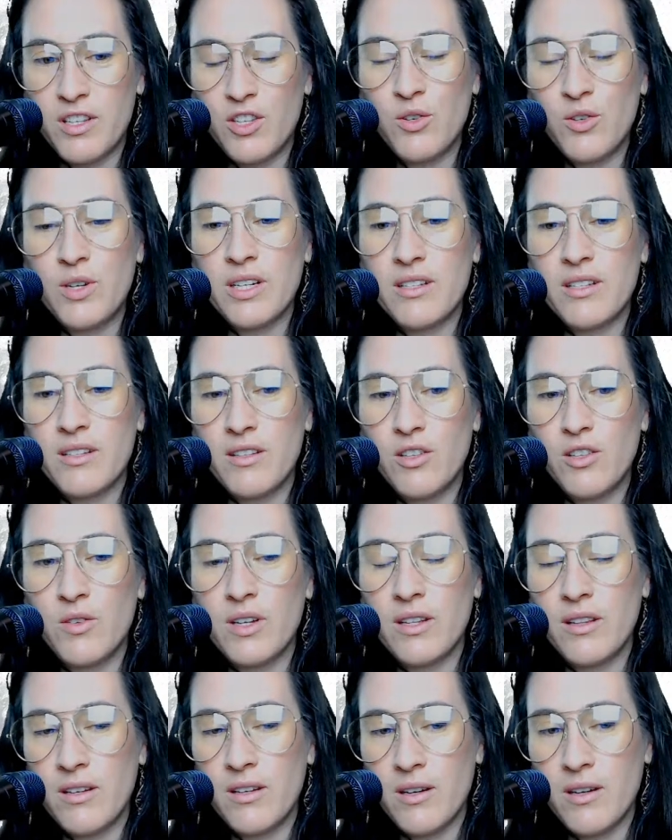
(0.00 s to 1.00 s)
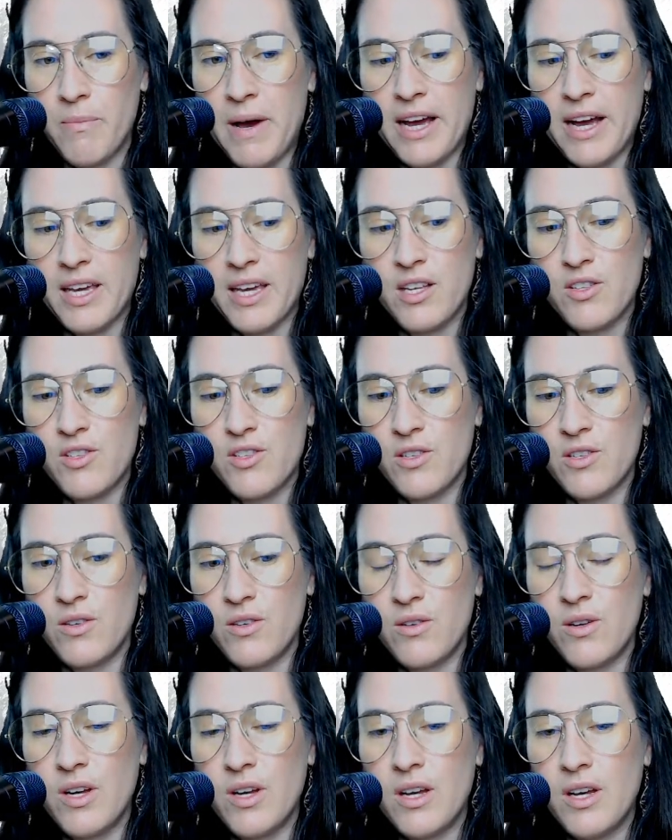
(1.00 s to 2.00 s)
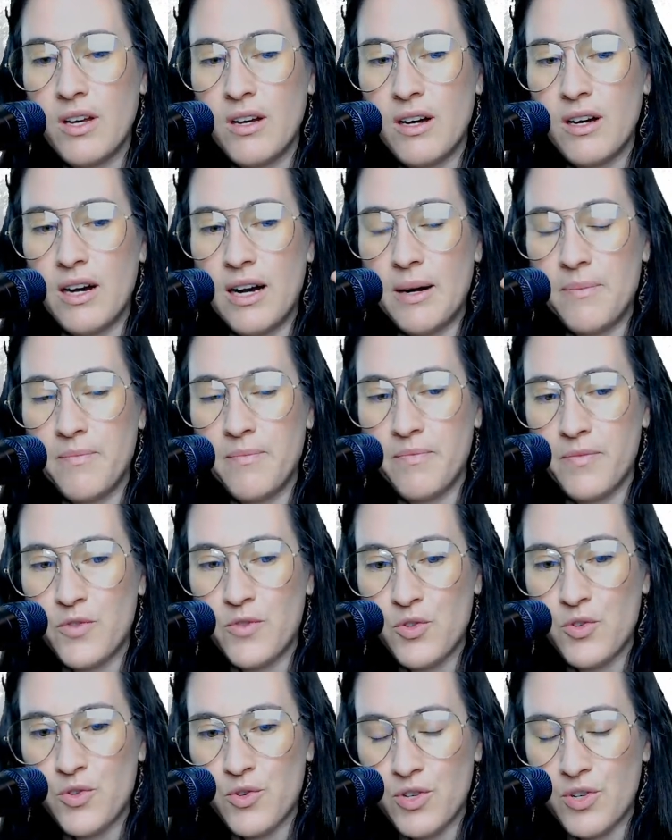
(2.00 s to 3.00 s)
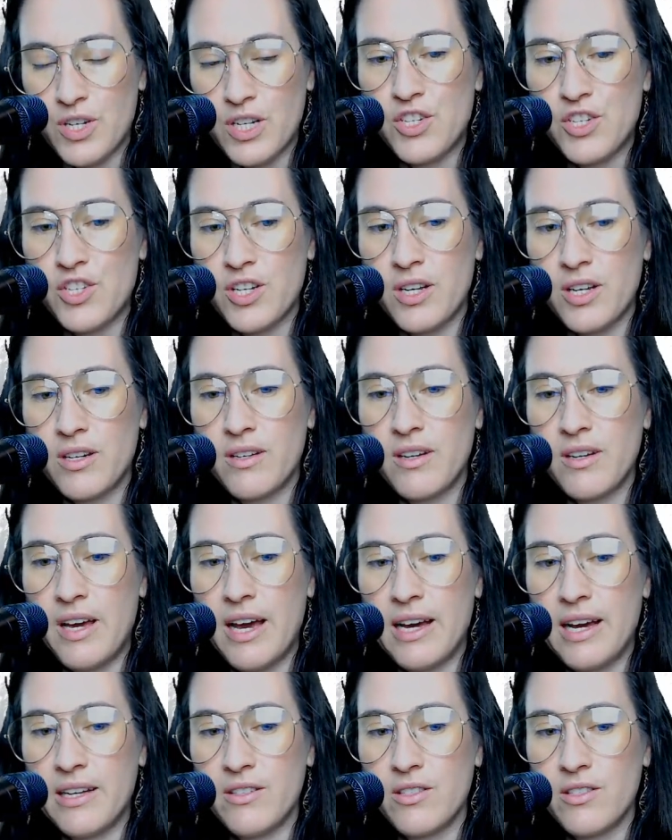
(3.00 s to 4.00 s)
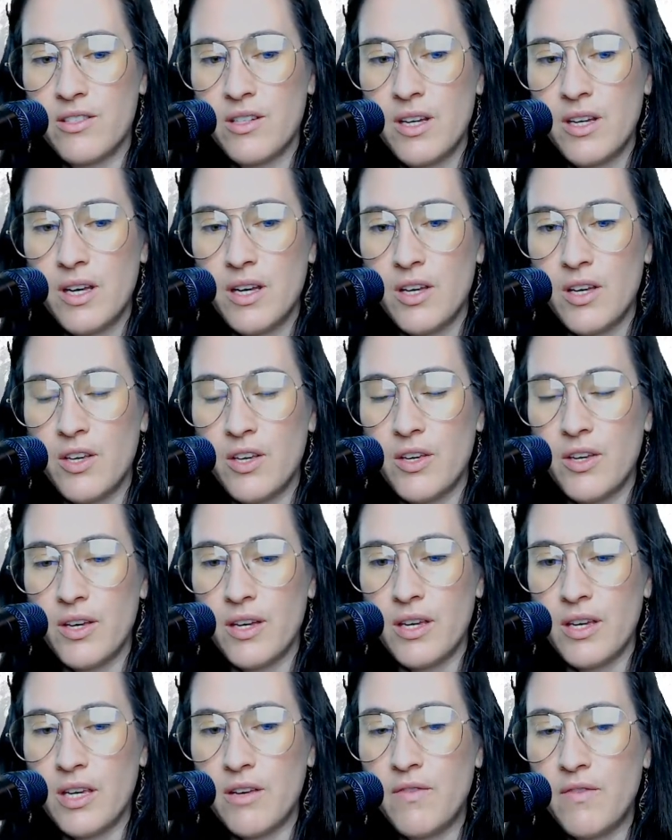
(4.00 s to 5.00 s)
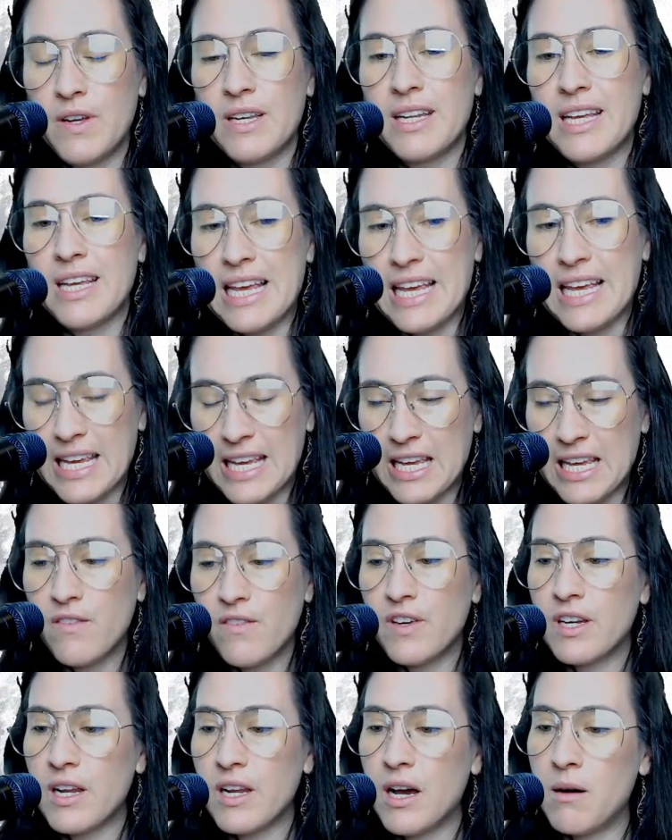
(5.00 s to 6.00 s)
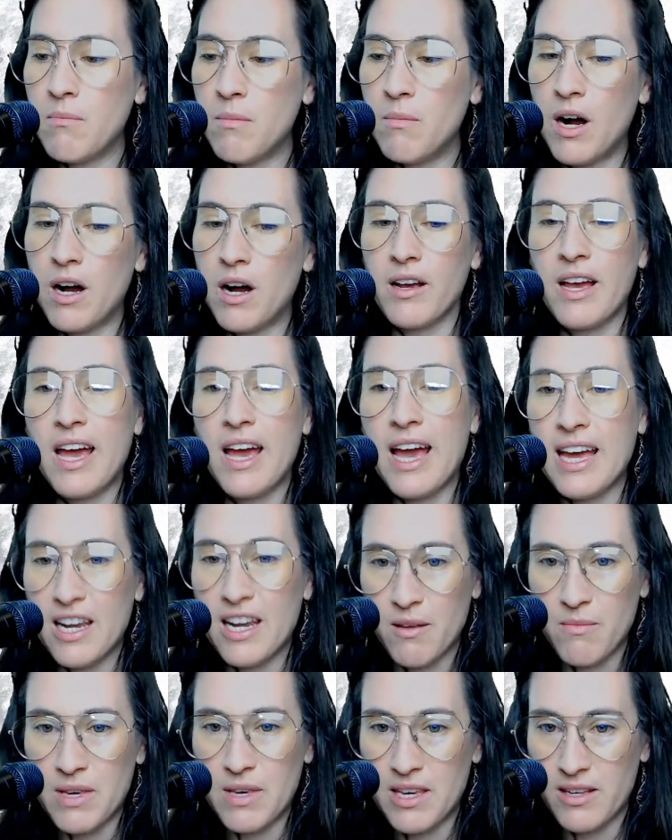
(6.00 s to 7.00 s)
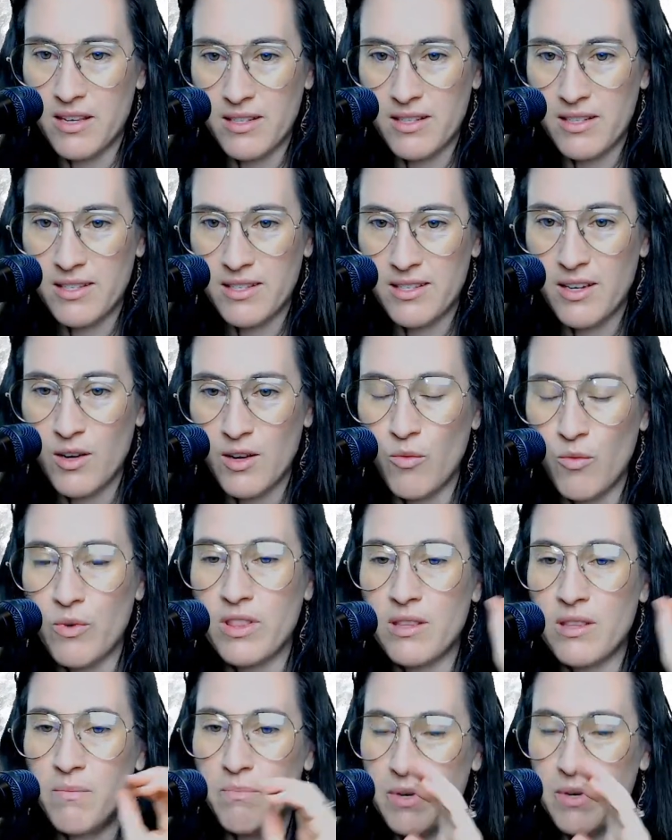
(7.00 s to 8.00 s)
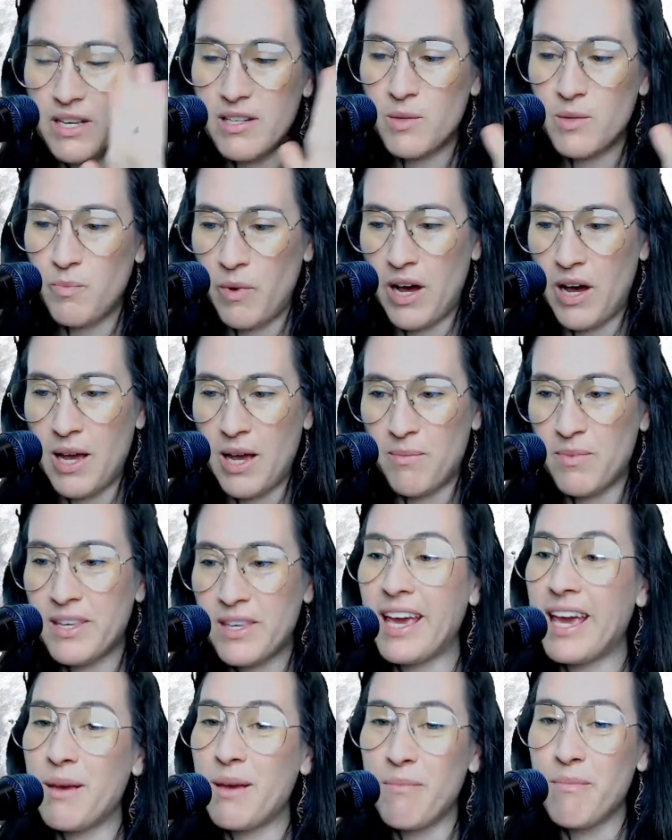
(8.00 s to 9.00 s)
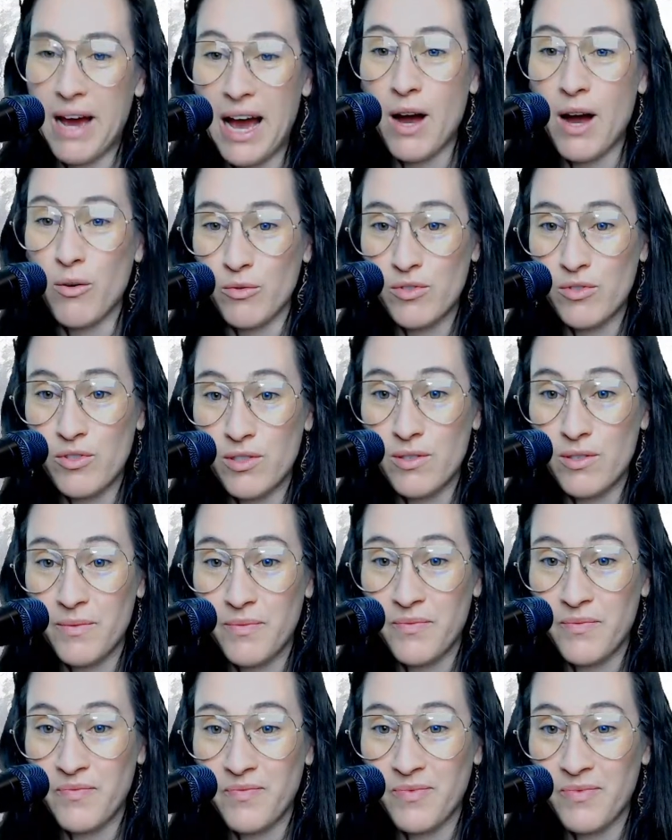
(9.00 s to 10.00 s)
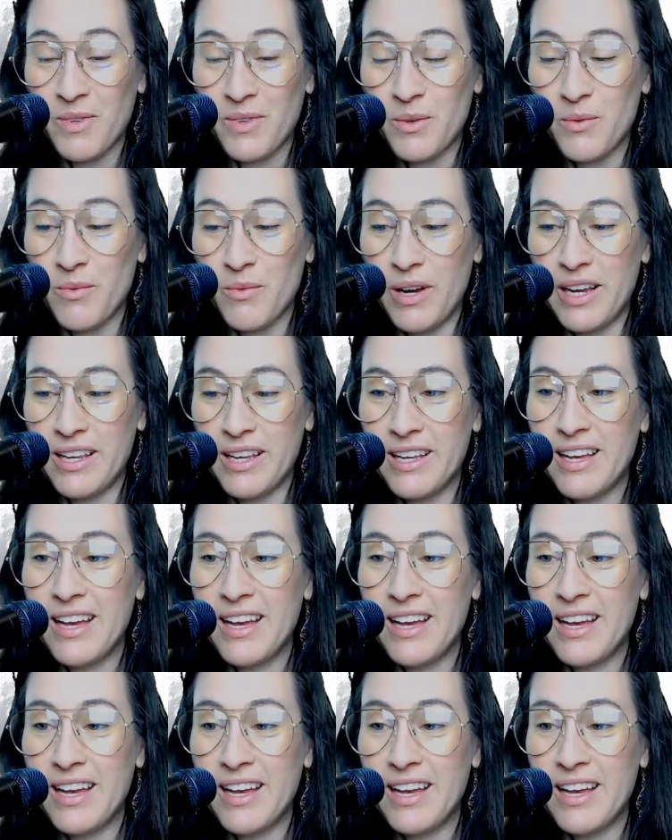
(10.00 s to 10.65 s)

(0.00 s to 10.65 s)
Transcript: can look back into tradition, and even among enemies, when the peace pipe came out, right?